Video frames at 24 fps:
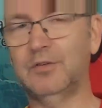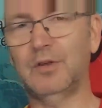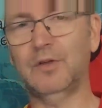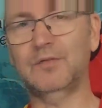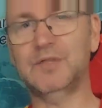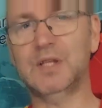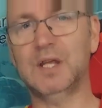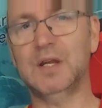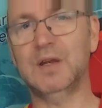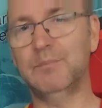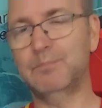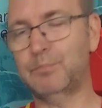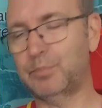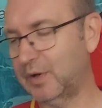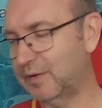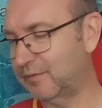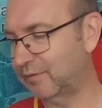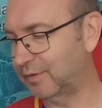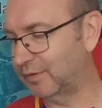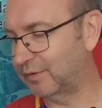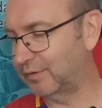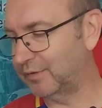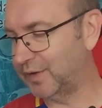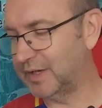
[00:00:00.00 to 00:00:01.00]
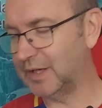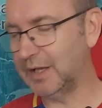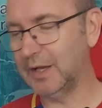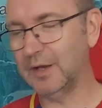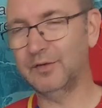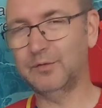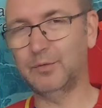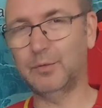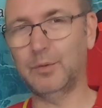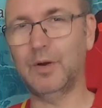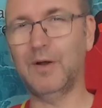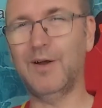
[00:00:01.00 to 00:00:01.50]
as I've said in previous
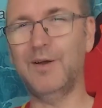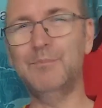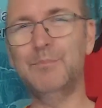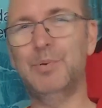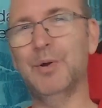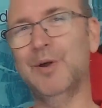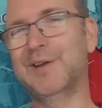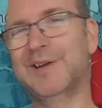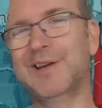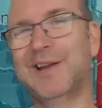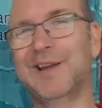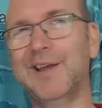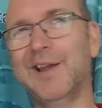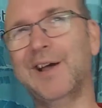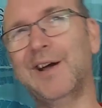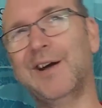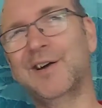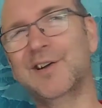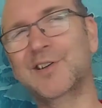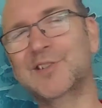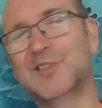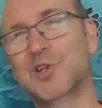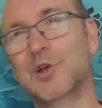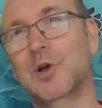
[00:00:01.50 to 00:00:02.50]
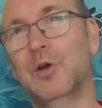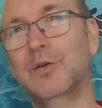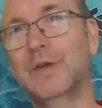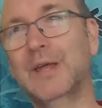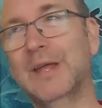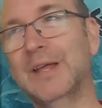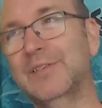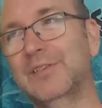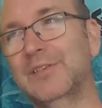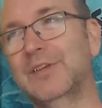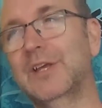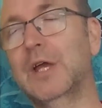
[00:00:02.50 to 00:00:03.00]
videos, when I'm putting a large on,
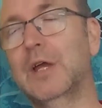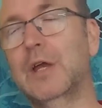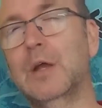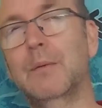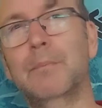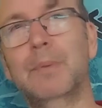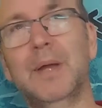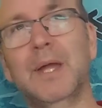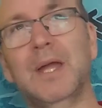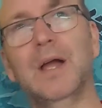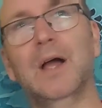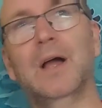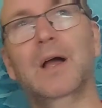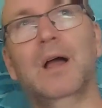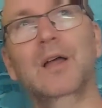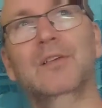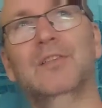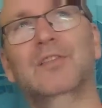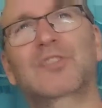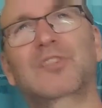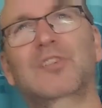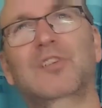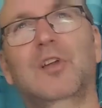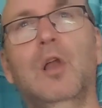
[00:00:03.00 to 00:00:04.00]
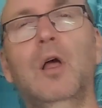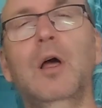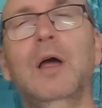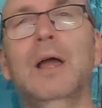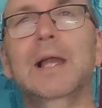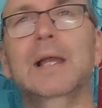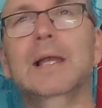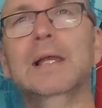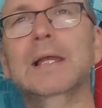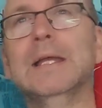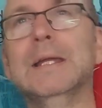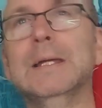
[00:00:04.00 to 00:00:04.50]
it's going to be a
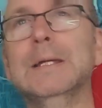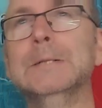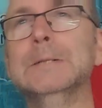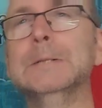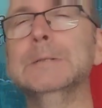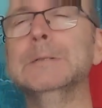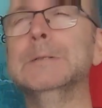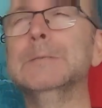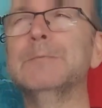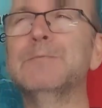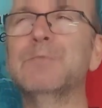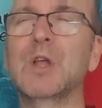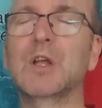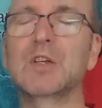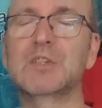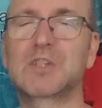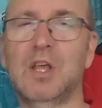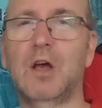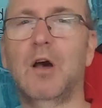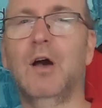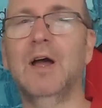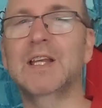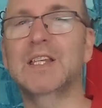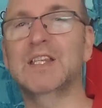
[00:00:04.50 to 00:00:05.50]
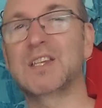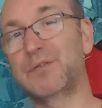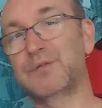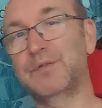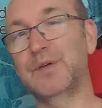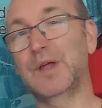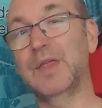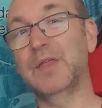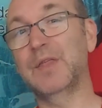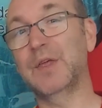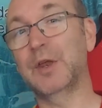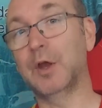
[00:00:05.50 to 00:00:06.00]
slightly tighter
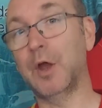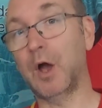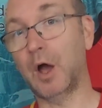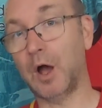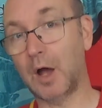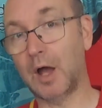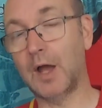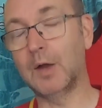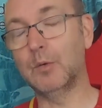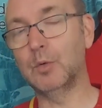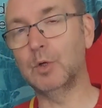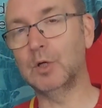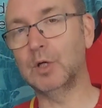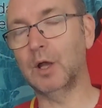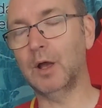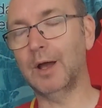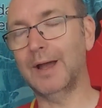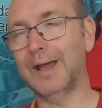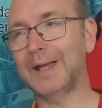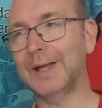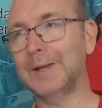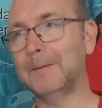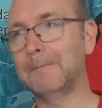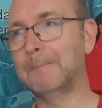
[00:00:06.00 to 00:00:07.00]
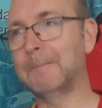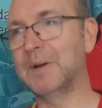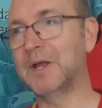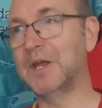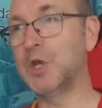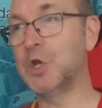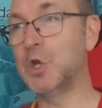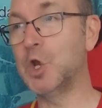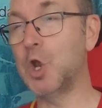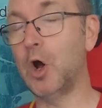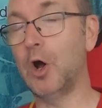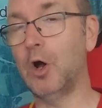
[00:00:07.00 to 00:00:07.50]
fit than I would like,
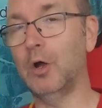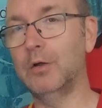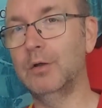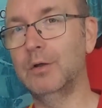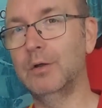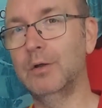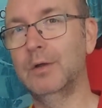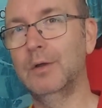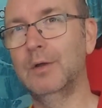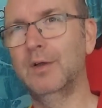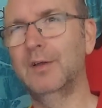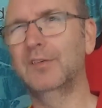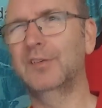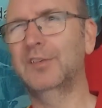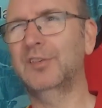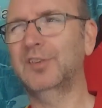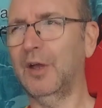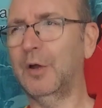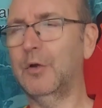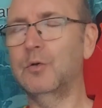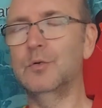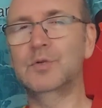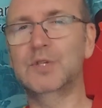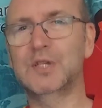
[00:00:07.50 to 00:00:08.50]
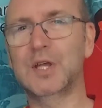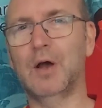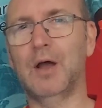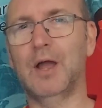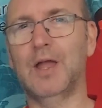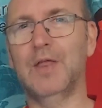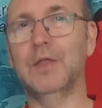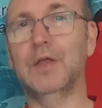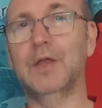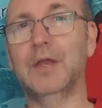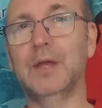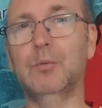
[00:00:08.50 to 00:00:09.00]
but not so
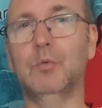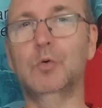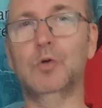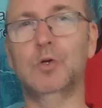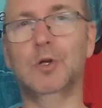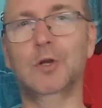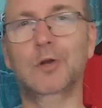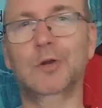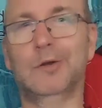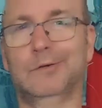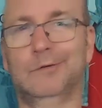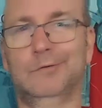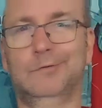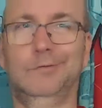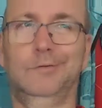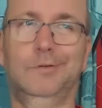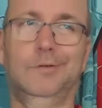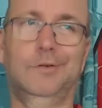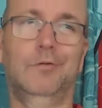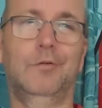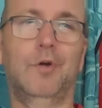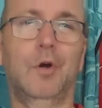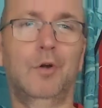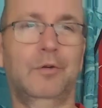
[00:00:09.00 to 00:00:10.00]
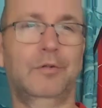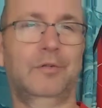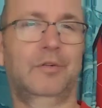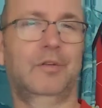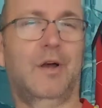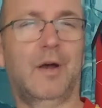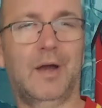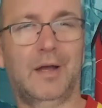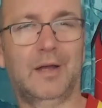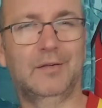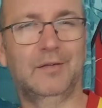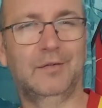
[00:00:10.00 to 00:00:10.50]
tight that it would look the wrong
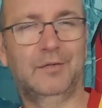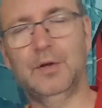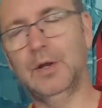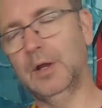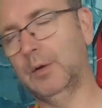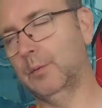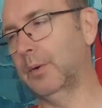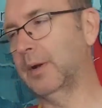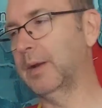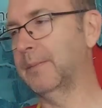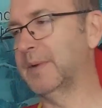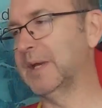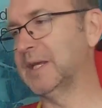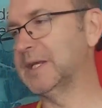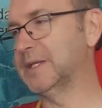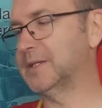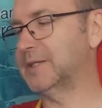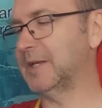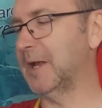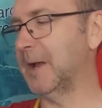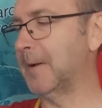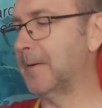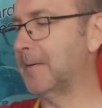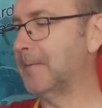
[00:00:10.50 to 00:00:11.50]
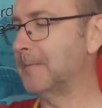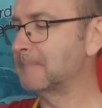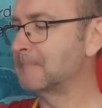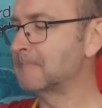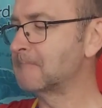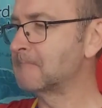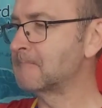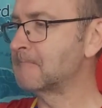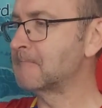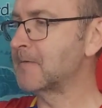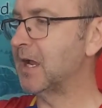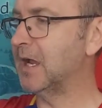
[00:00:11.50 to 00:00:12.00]
size, if you know what I mean. So
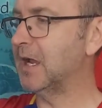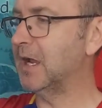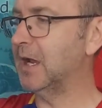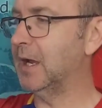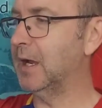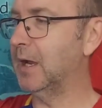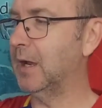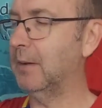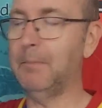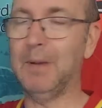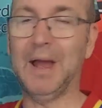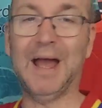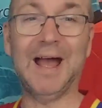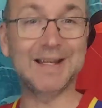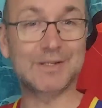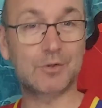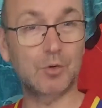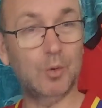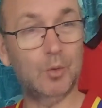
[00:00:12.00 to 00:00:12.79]
as